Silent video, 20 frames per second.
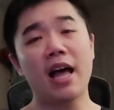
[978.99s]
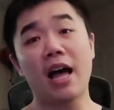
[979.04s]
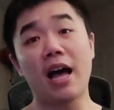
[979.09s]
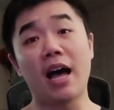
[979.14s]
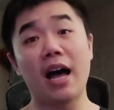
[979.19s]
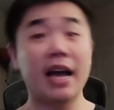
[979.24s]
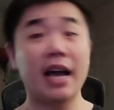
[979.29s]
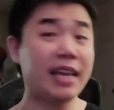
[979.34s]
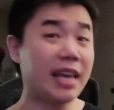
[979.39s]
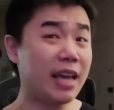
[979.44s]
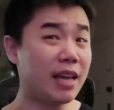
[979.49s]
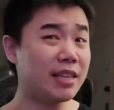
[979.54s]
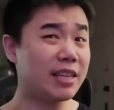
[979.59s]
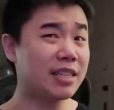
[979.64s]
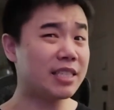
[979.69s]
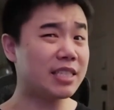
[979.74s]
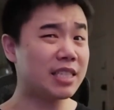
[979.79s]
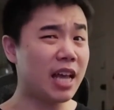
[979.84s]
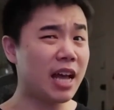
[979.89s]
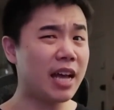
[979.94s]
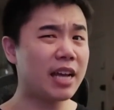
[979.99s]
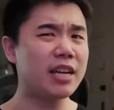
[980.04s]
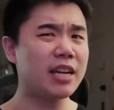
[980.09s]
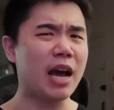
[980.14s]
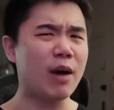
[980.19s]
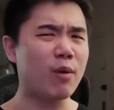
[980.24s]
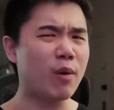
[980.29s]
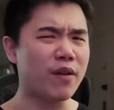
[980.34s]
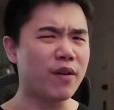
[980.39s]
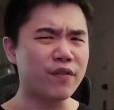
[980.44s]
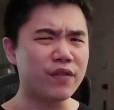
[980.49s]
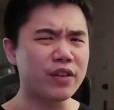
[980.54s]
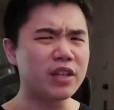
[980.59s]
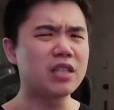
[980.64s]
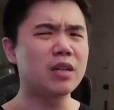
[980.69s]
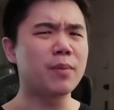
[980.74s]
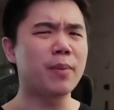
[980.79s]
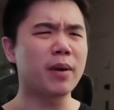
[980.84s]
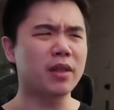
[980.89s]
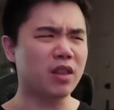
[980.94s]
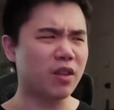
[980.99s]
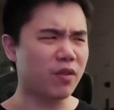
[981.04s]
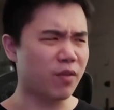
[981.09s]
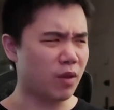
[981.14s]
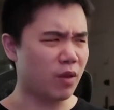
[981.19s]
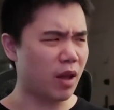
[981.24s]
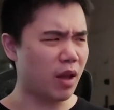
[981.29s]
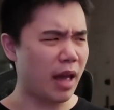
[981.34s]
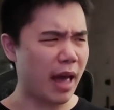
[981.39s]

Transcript: Uh, I can't decide how I feel about the